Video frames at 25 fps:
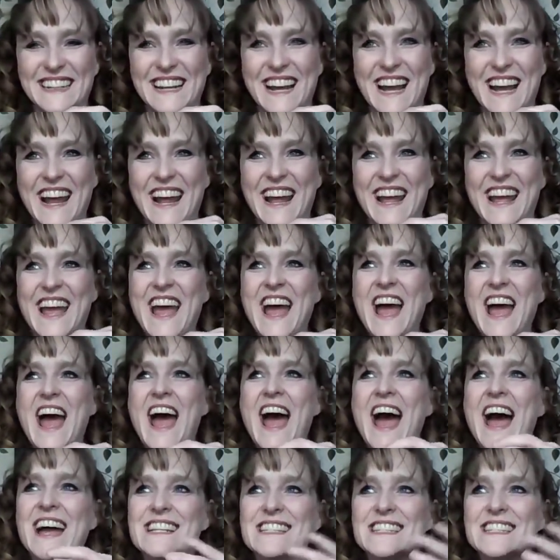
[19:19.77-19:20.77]
I
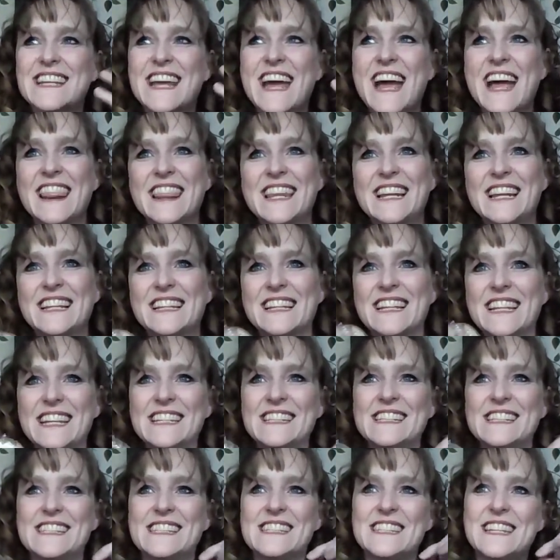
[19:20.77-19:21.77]
actually had little
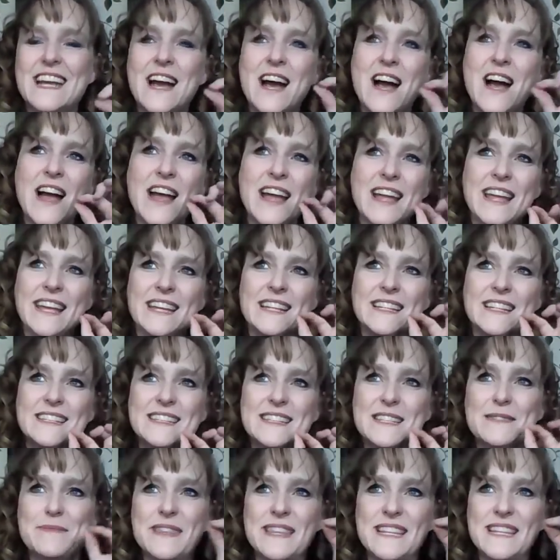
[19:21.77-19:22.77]
kids eat
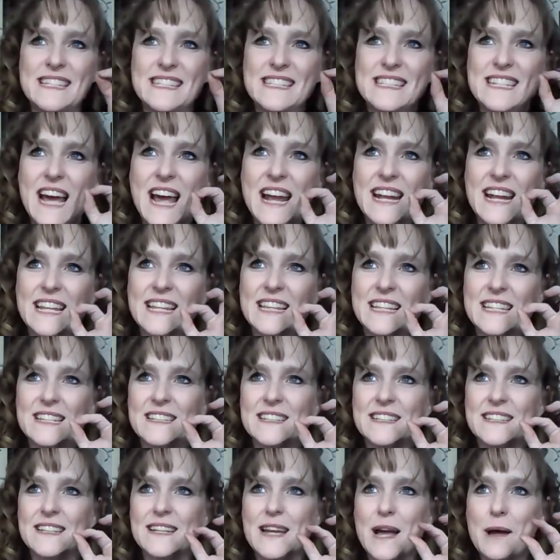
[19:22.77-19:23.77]
some of these tiny
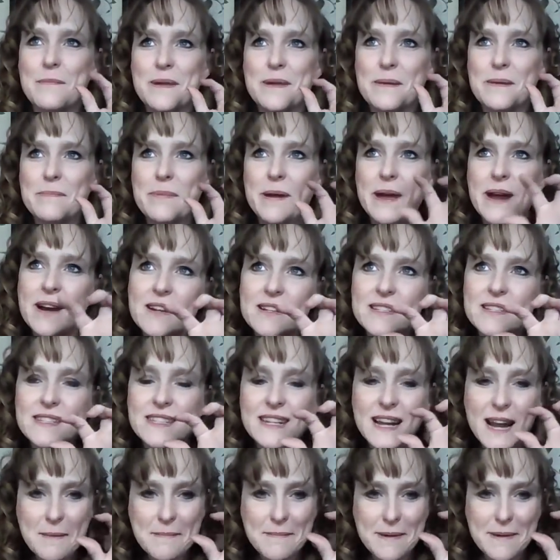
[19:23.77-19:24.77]
little gummy bears
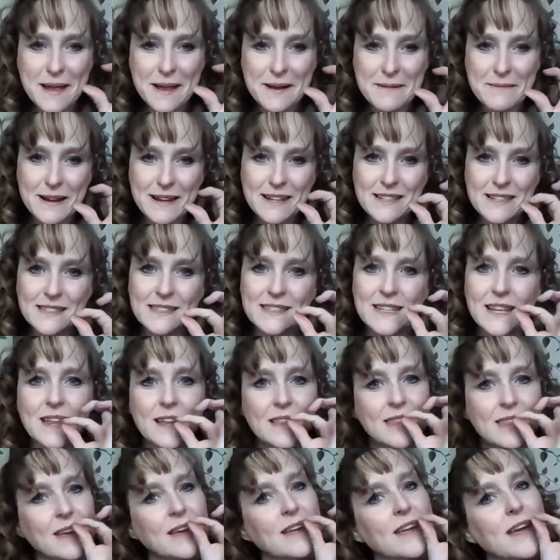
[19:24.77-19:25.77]
that I made once. They
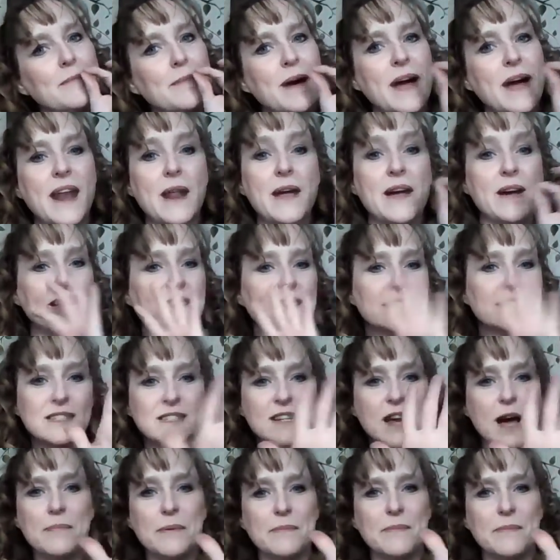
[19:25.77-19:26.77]
like, they kept, and I had to
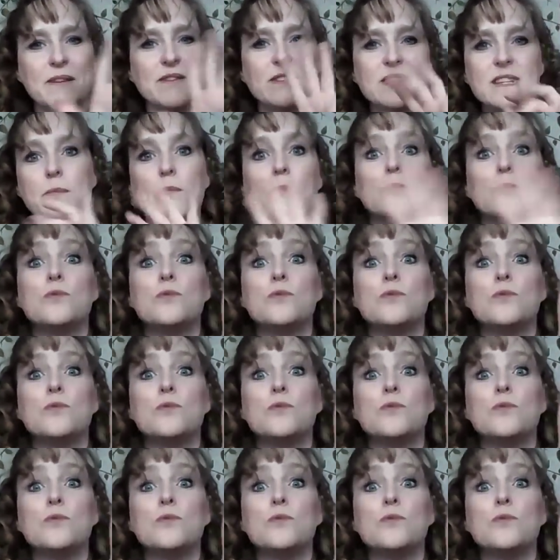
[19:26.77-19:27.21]
stop them every time.